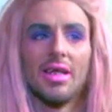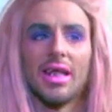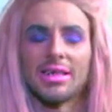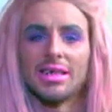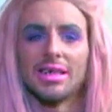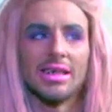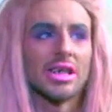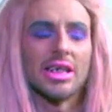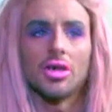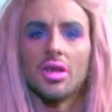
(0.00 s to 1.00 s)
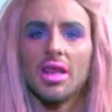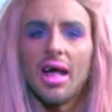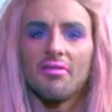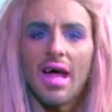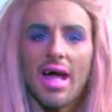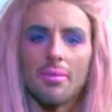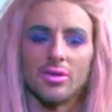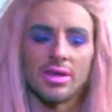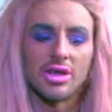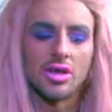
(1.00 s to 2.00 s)
that's it. They should love
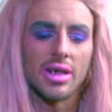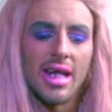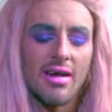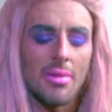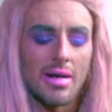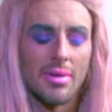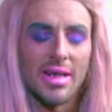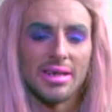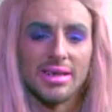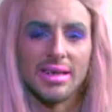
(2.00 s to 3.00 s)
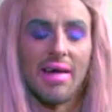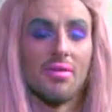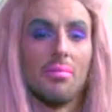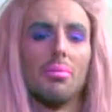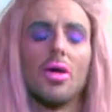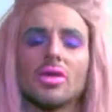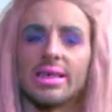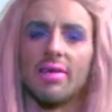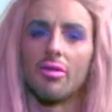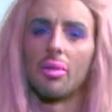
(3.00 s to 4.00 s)
animals. They should care about them, and they should have the most
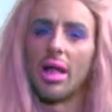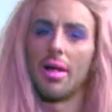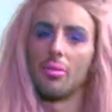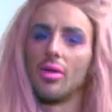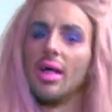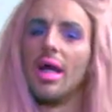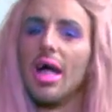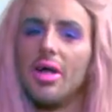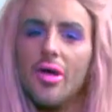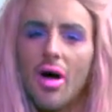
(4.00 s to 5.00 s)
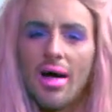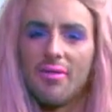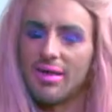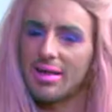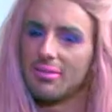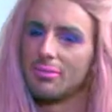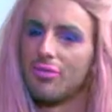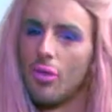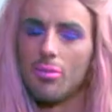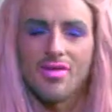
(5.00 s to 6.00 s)
lovable animal and not have, like,
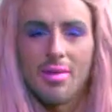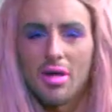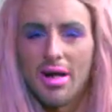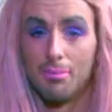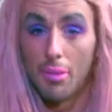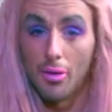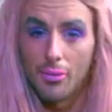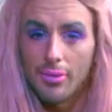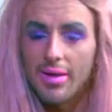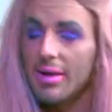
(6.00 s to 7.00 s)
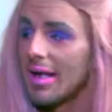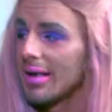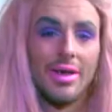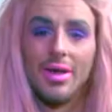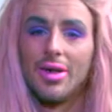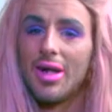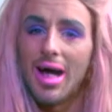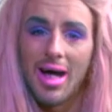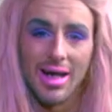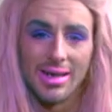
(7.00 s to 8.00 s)
formed some kind of bond with it. Like,
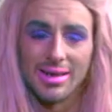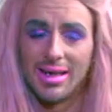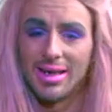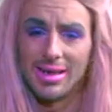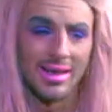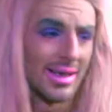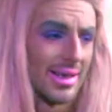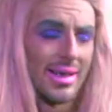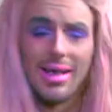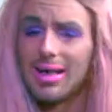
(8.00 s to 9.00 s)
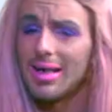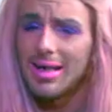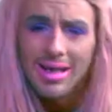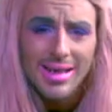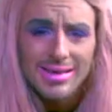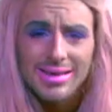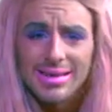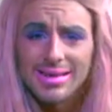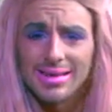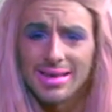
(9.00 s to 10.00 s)
nah, uh-huh, uh-uh. Ah,
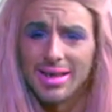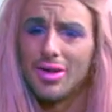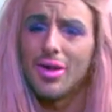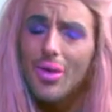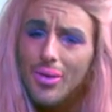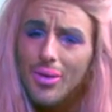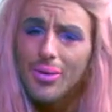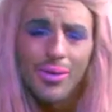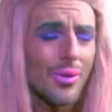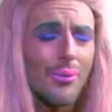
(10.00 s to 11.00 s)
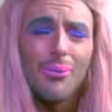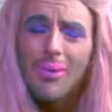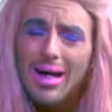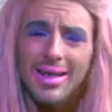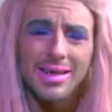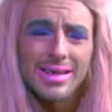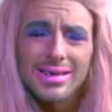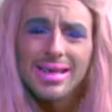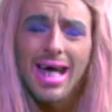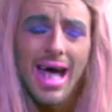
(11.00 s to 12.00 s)
sister, no, no way, that
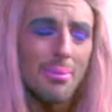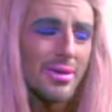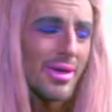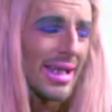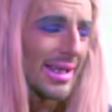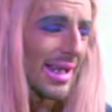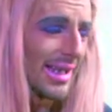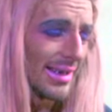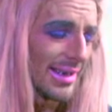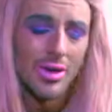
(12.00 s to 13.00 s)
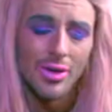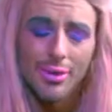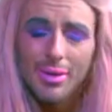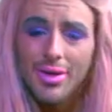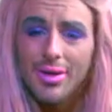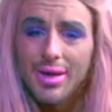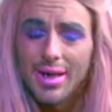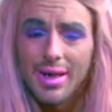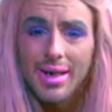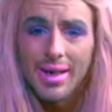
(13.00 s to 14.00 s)
doesn't happen like that. Like, who are you
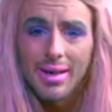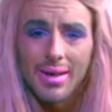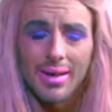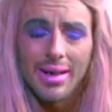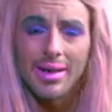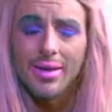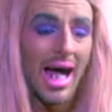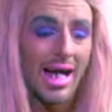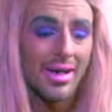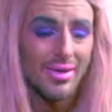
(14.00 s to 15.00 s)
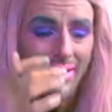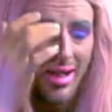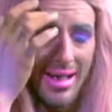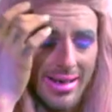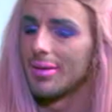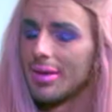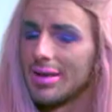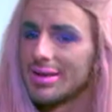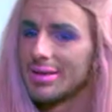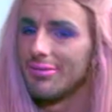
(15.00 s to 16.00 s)
kidding? Like, I don't like
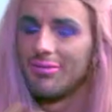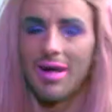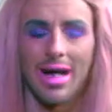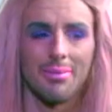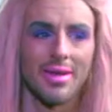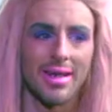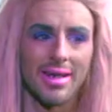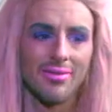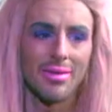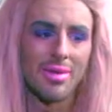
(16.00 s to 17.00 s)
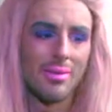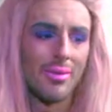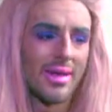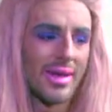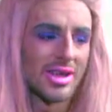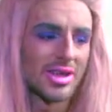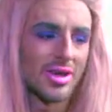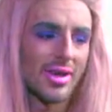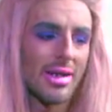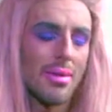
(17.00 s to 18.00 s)
this vibe that they're giving me where they just don't care